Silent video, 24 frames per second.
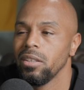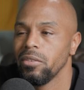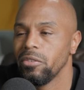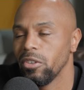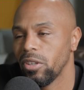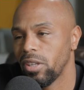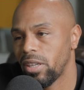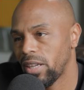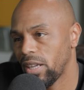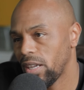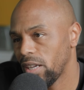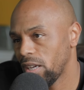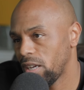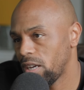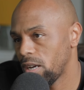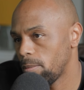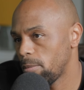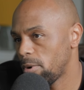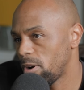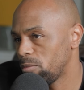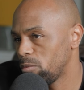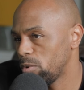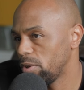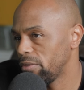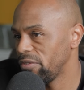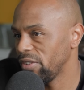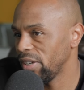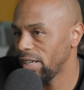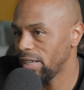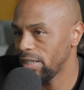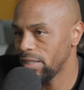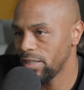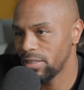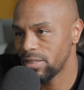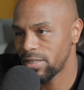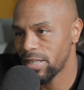If you can't come up with
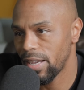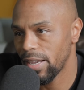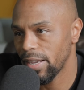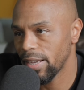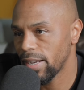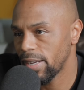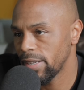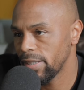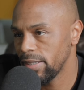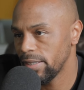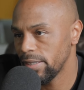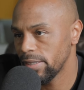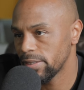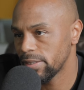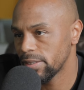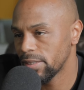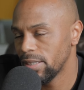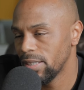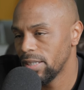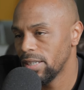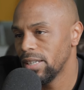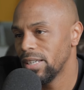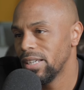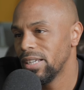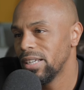any tag ideas,